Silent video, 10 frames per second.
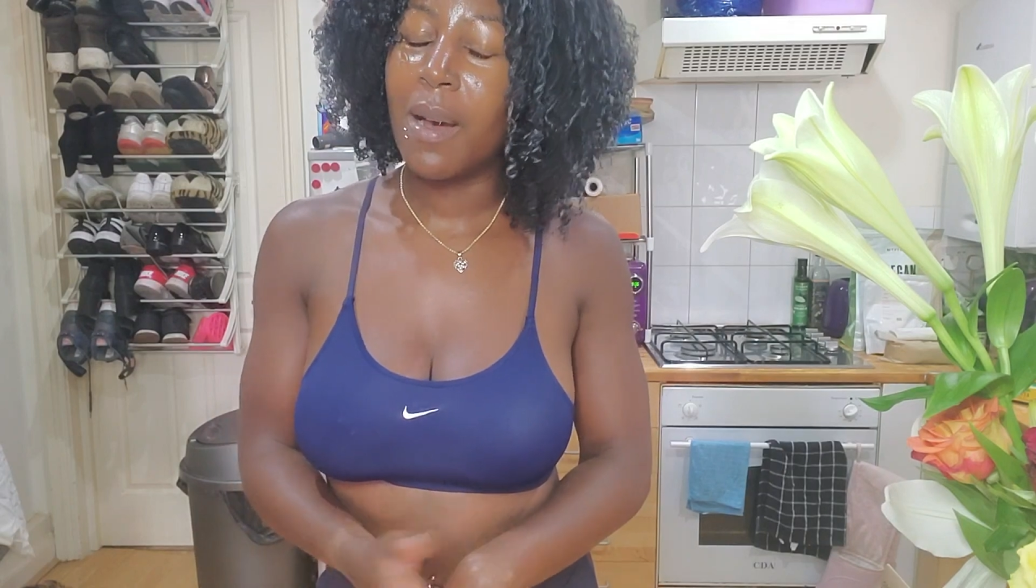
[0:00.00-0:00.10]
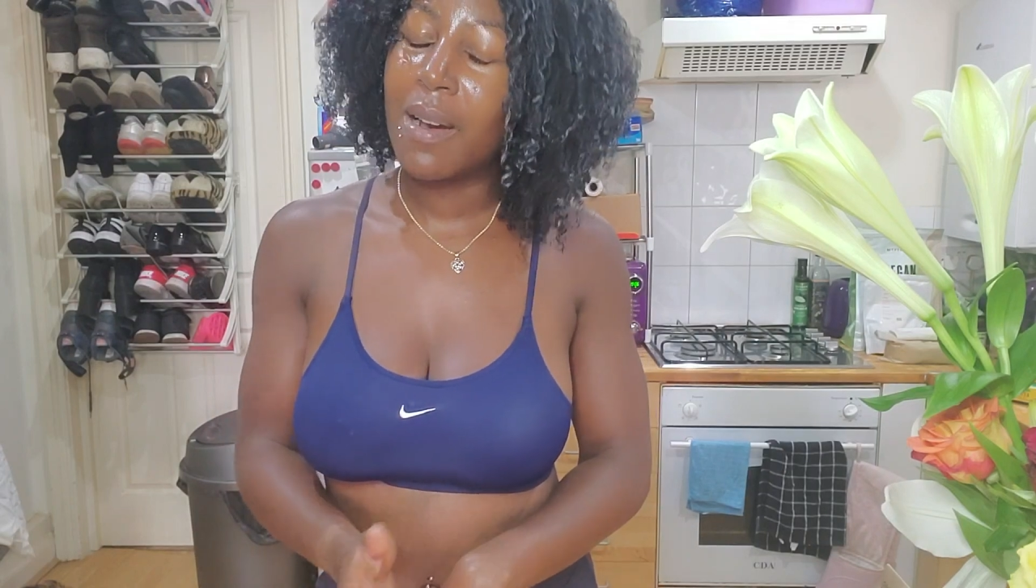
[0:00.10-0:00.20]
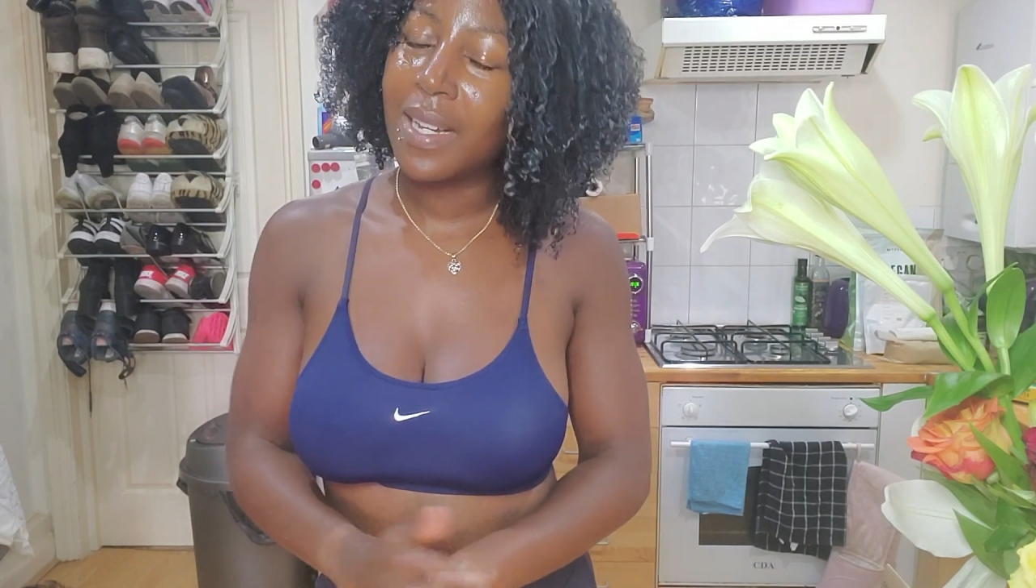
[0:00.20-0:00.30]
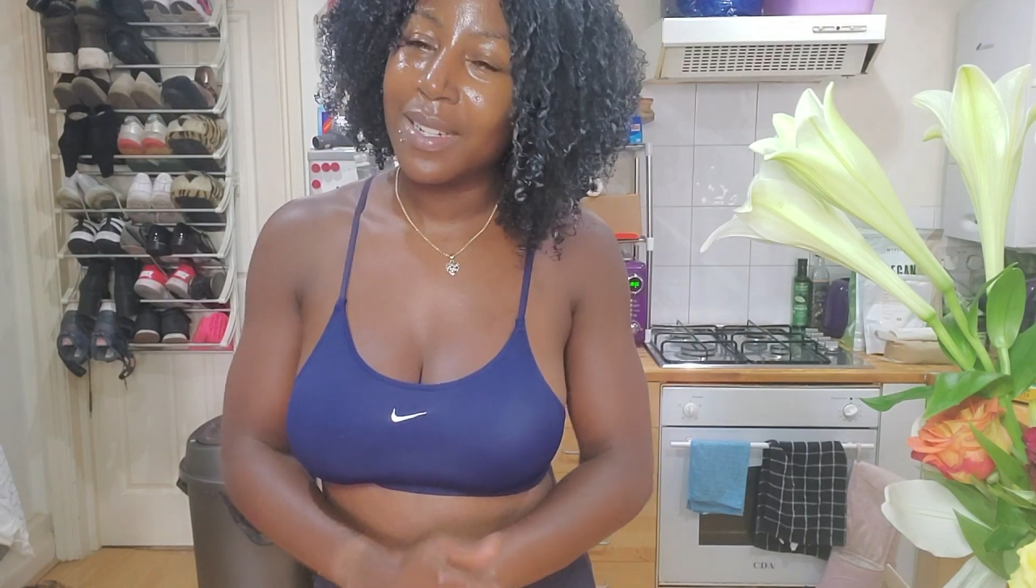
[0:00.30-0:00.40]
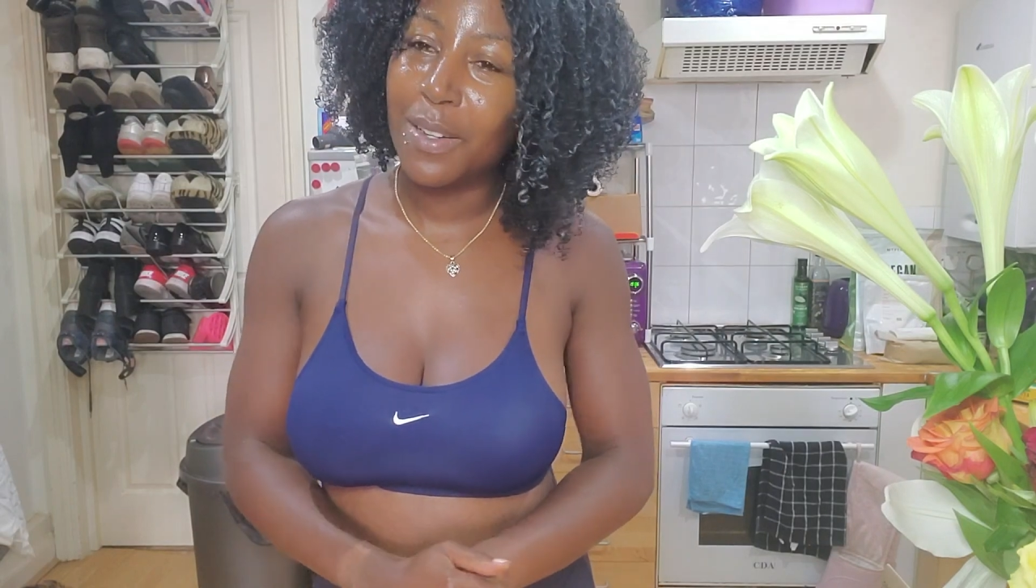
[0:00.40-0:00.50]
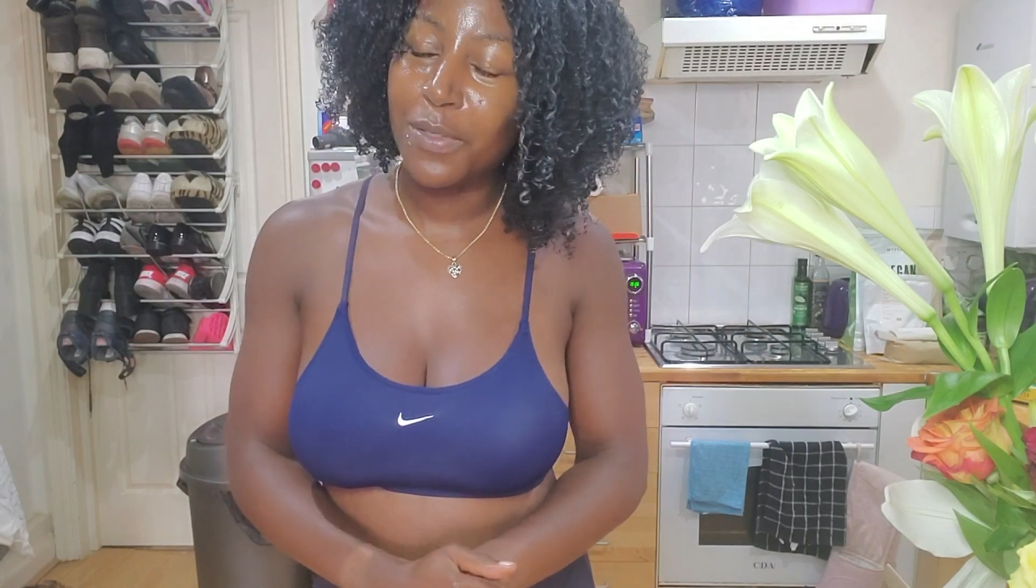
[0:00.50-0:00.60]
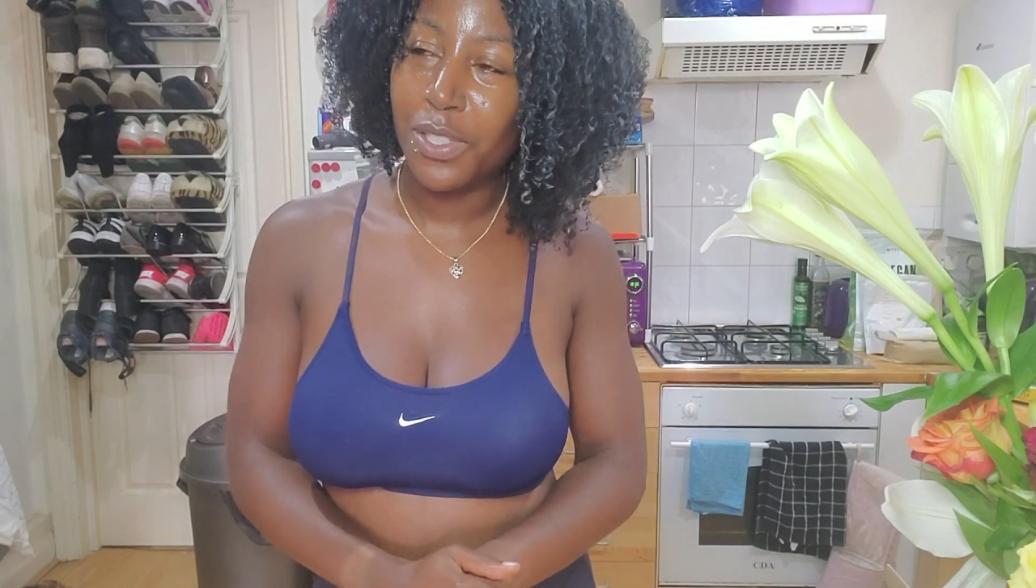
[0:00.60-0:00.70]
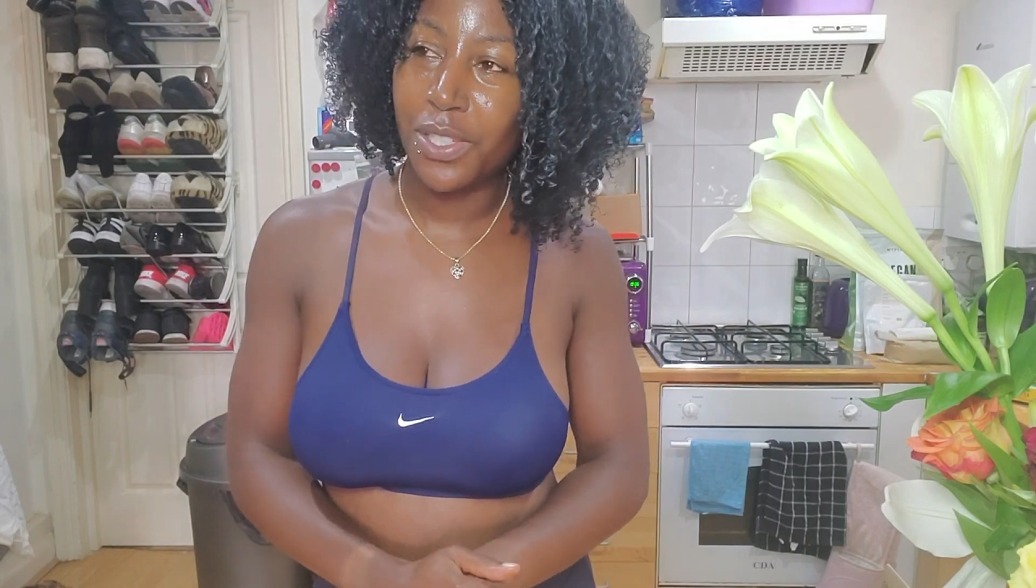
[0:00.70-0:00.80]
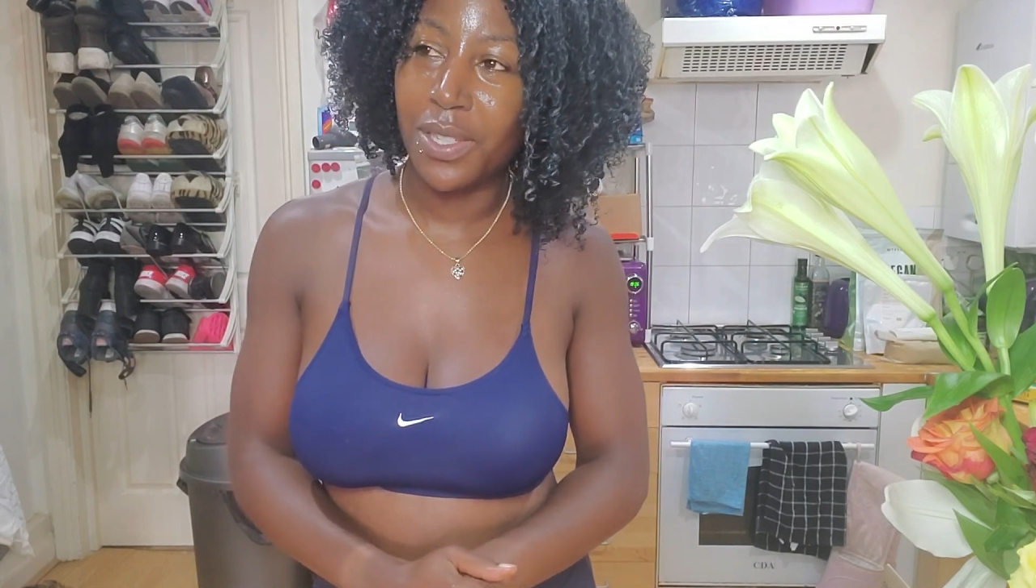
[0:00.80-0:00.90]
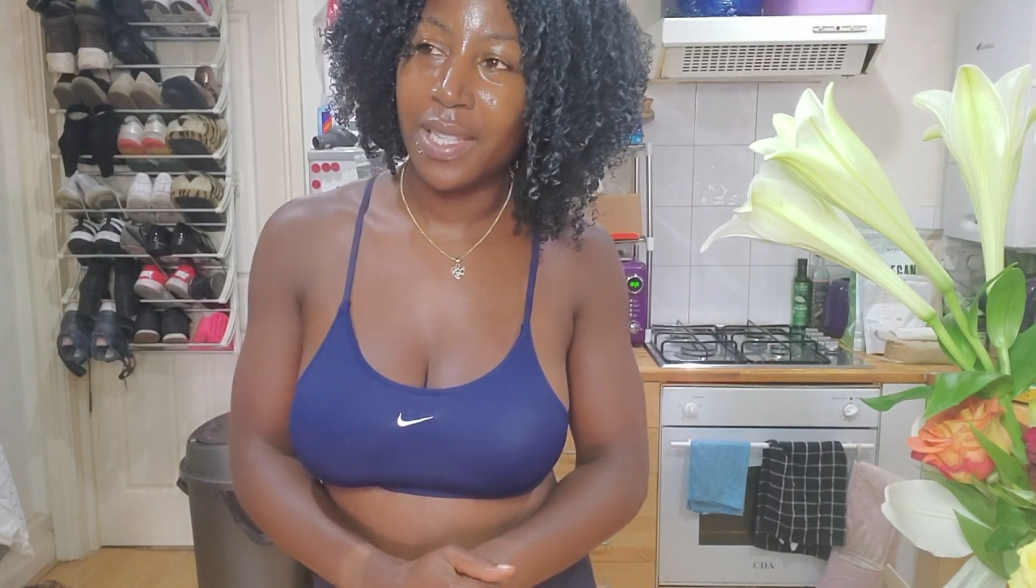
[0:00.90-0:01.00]
oh, I'd love
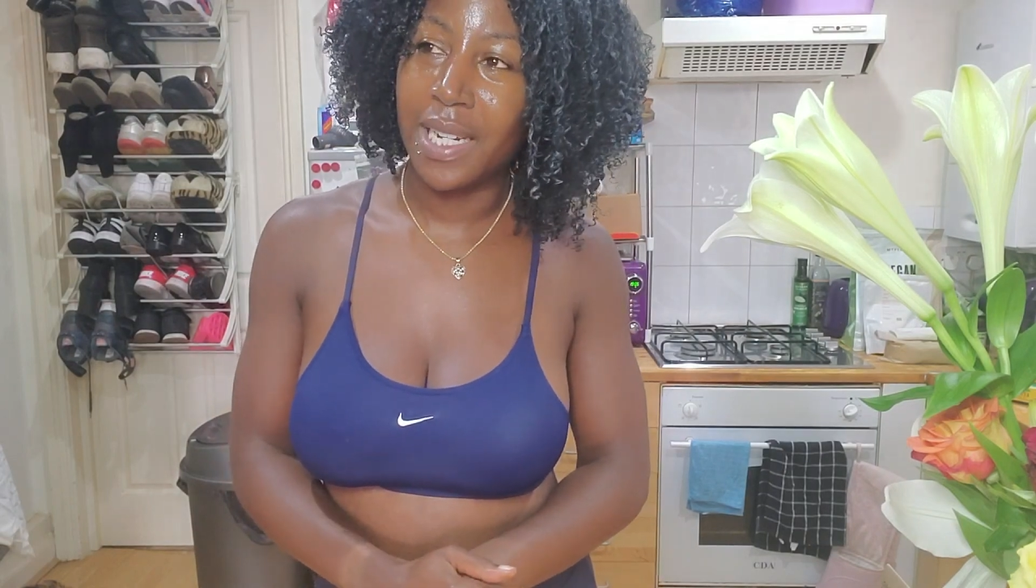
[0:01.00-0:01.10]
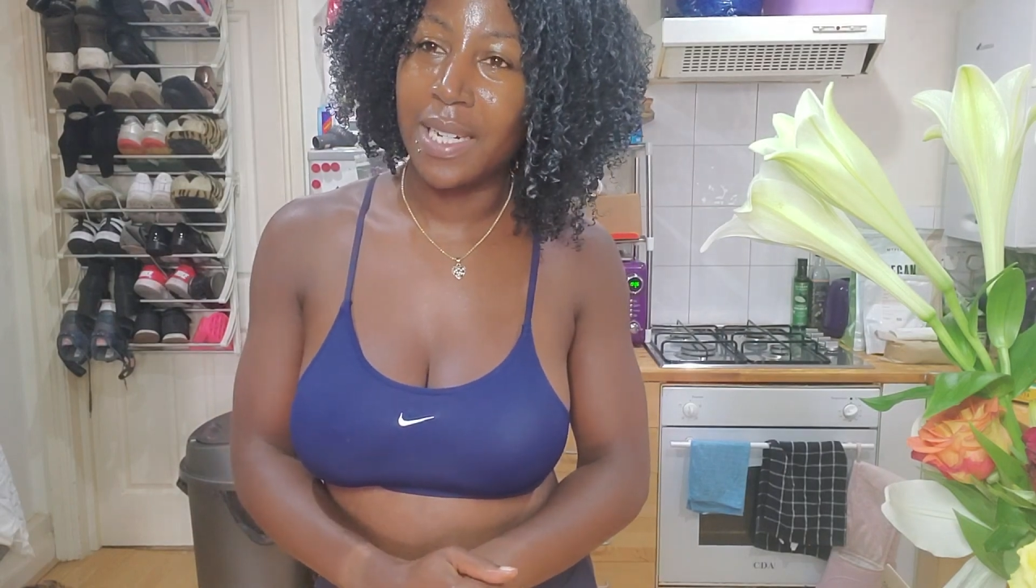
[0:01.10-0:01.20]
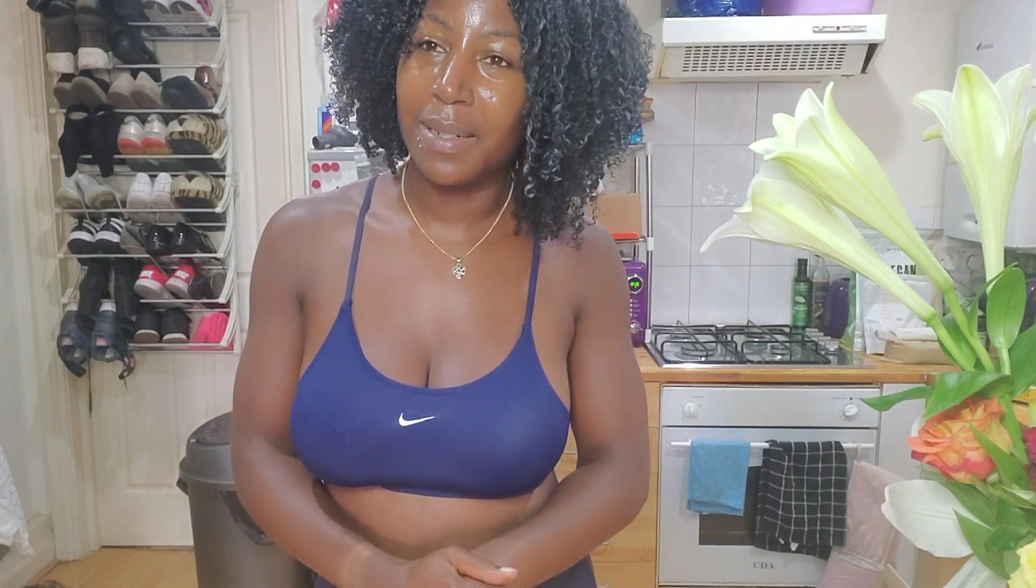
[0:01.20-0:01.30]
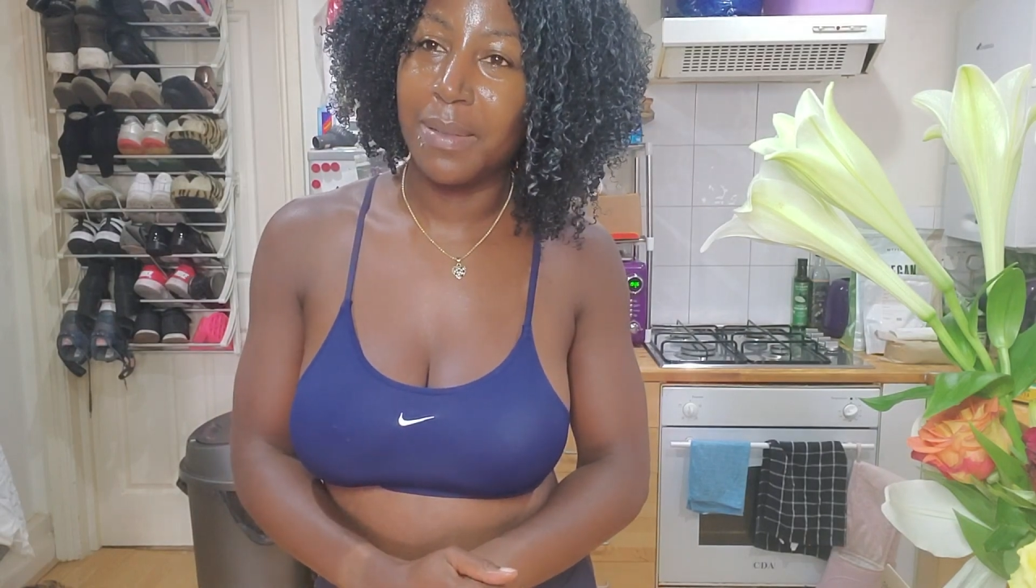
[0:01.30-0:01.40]
to do that,